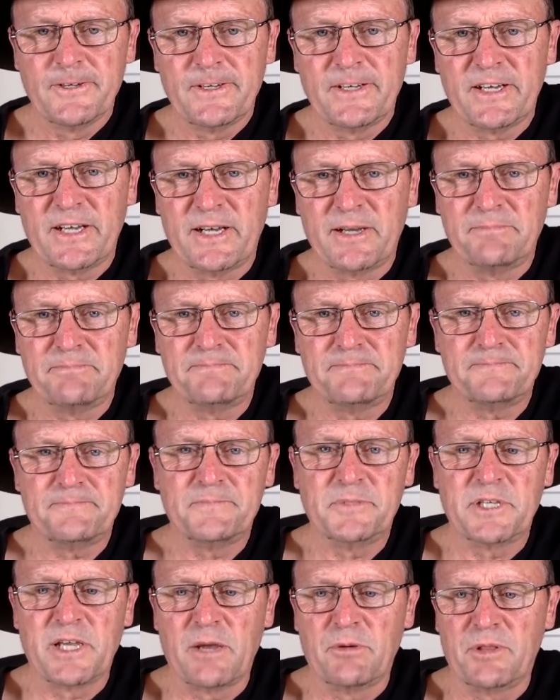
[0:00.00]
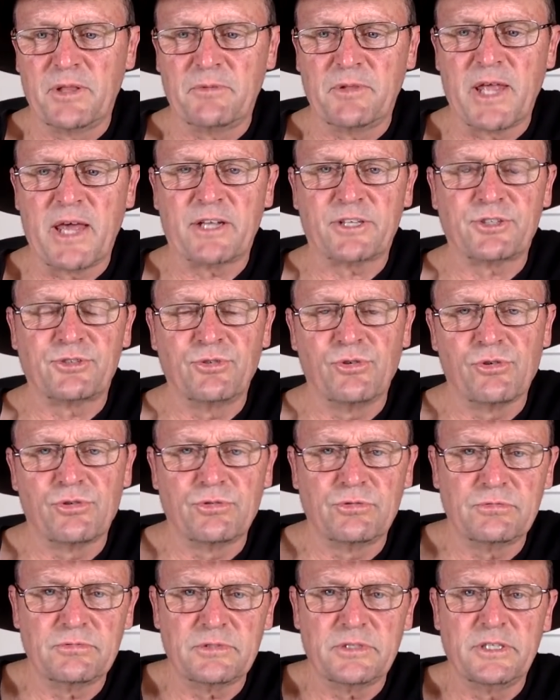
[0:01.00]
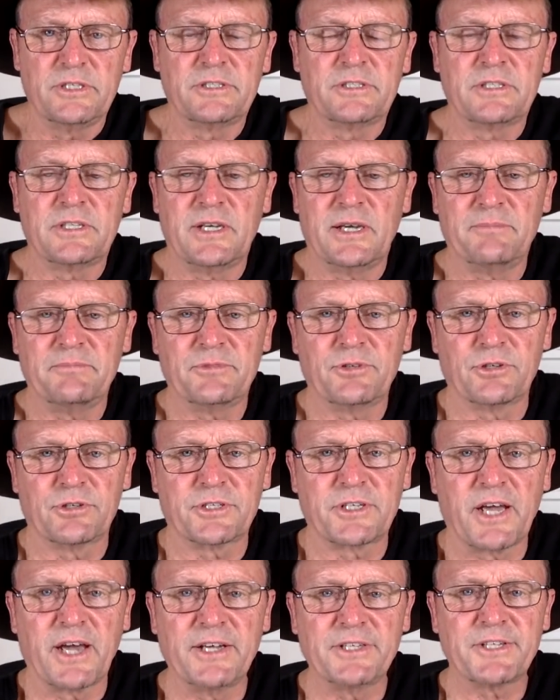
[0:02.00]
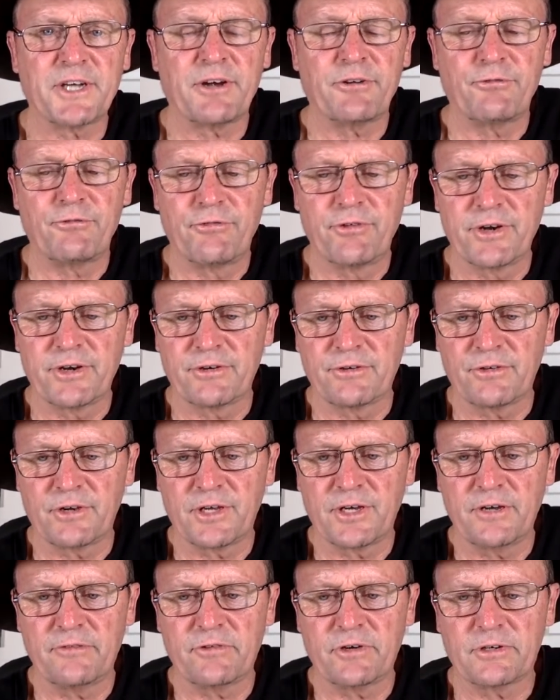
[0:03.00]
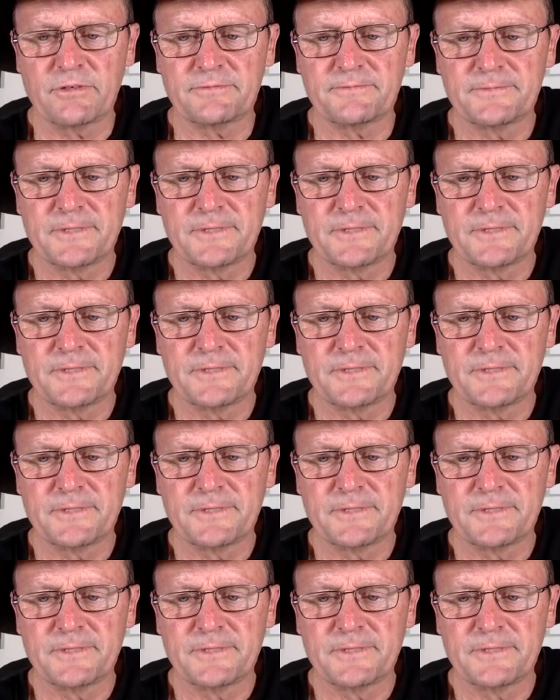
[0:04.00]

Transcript: um, but yeah, without snorkel, it's um, got danger written all over it.